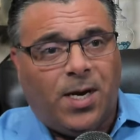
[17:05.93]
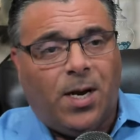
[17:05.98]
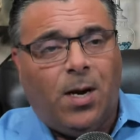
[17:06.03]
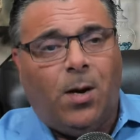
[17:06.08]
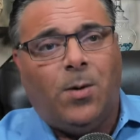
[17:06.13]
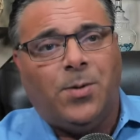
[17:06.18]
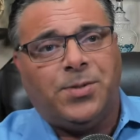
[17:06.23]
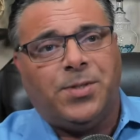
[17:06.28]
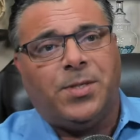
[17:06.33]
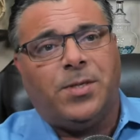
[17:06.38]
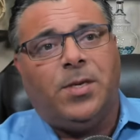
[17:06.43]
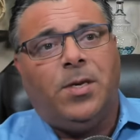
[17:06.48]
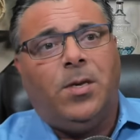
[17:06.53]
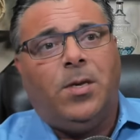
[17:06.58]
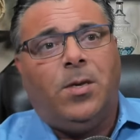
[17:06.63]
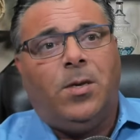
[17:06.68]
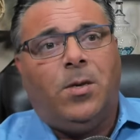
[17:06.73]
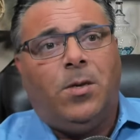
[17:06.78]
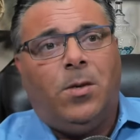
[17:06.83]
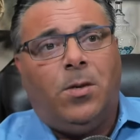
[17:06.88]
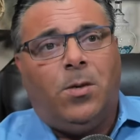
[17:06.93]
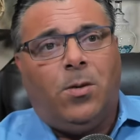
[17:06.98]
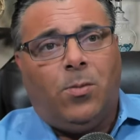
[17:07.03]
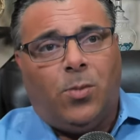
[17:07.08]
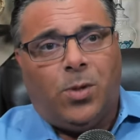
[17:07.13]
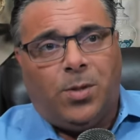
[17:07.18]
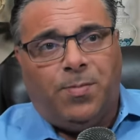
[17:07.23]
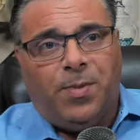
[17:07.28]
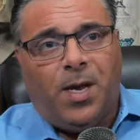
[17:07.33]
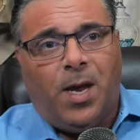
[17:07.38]
and housing
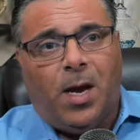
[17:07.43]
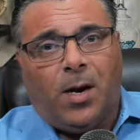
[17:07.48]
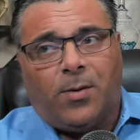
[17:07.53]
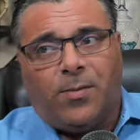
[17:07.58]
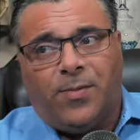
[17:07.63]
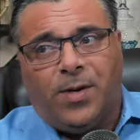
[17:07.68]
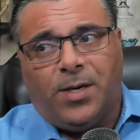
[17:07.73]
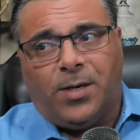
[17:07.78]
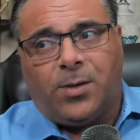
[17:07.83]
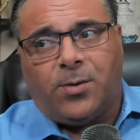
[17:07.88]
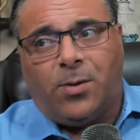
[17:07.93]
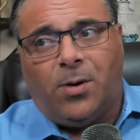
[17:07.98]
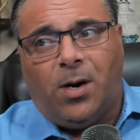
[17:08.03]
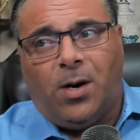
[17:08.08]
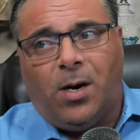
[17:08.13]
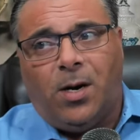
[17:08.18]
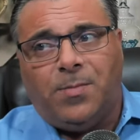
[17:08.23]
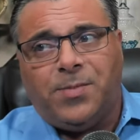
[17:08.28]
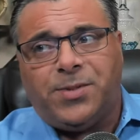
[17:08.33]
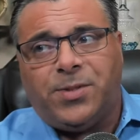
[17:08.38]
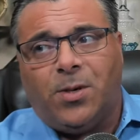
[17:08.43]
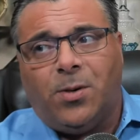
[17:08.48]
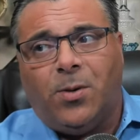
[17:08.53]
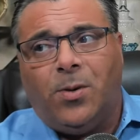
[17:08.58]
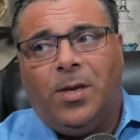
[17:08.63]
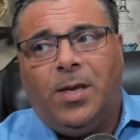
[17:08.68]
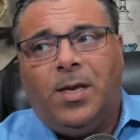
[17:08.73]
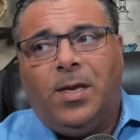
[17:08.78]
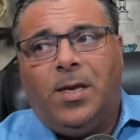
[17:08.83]
would be aggravated crime. So,